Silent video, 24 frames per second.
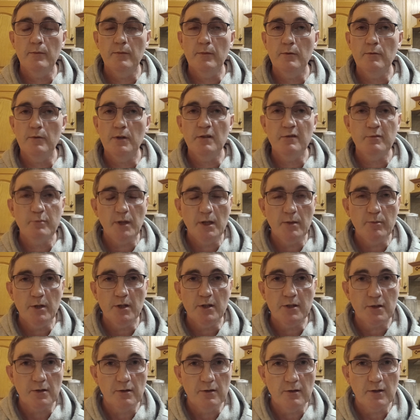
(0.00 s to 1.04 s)
We have people
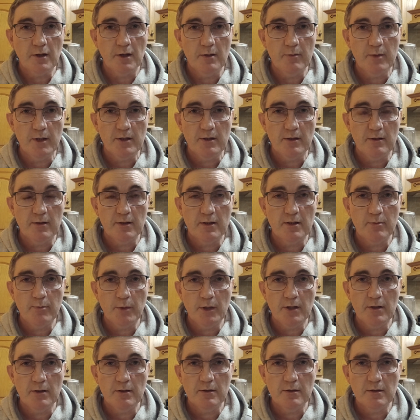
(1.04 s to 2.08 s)
talking about their
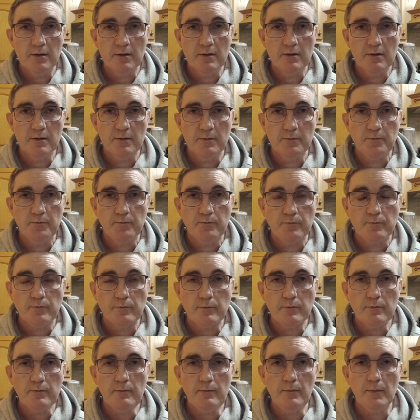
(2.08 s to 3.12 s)
experiences.
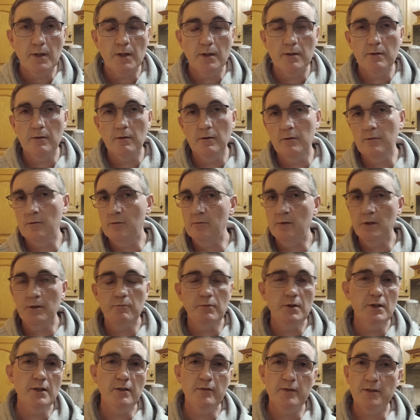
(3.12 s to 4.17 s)
We
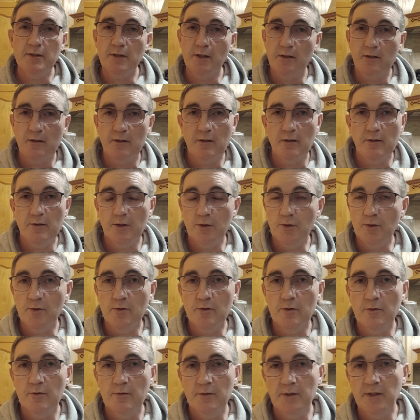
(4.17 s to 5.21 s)
leave science out the
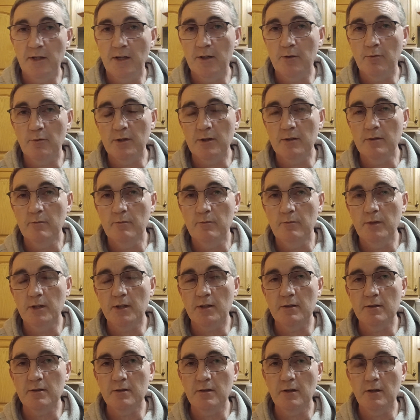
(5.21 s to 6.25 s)
door for that one,
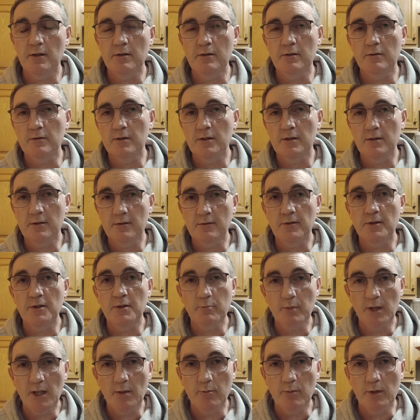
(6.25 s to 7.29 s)
because this is for the
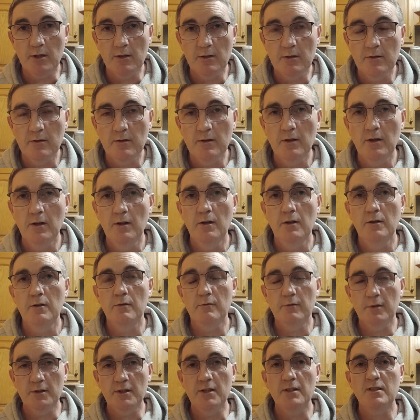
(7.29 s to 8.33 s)
people,
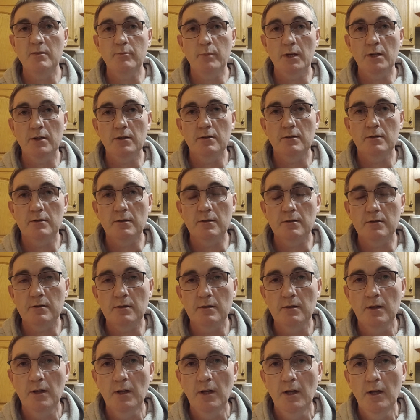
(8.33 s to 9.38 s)
for the experiencers,
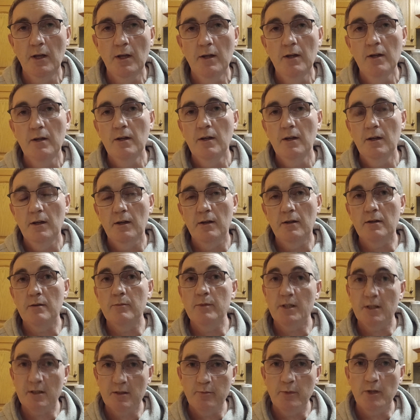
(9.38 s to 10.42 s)
and I'm
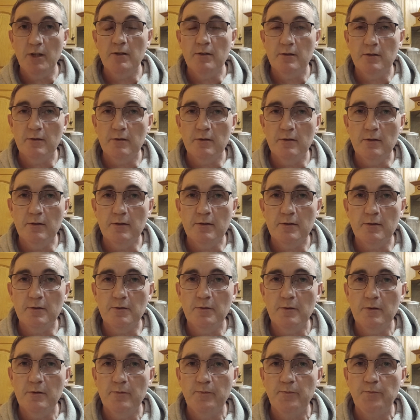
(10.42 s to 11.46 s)
an experiencer also.
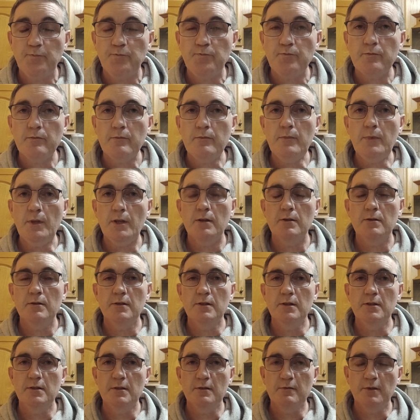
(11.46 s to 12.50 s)
So
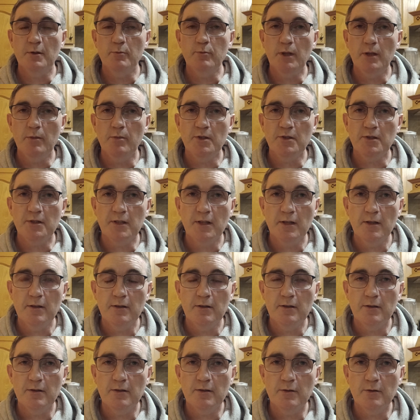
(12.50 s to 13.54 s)
this is for people to tell
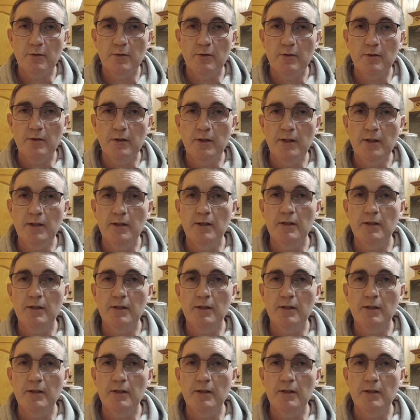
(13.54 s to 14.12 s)
their story.